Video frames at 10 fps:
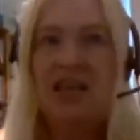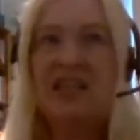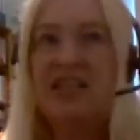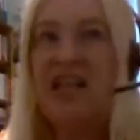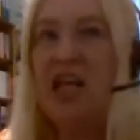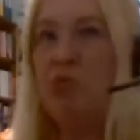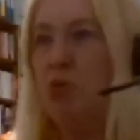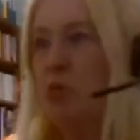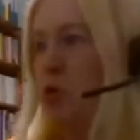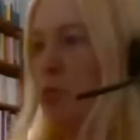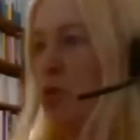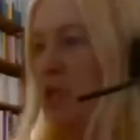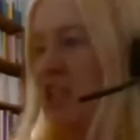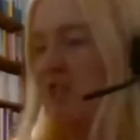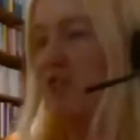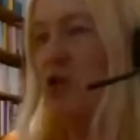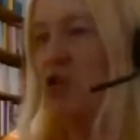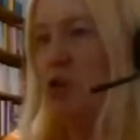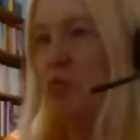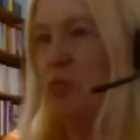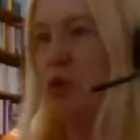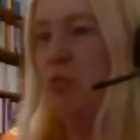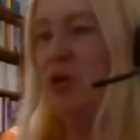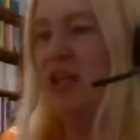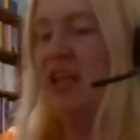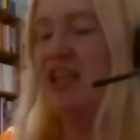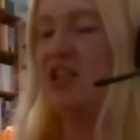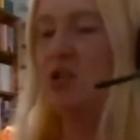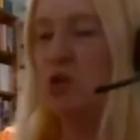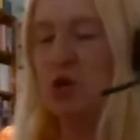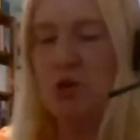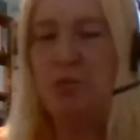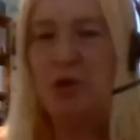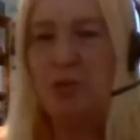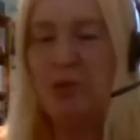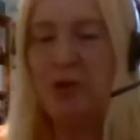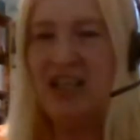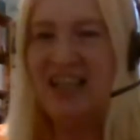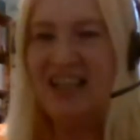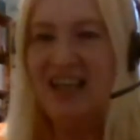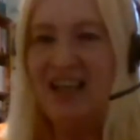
it's named properly, it's versioned properly, it's stored properly,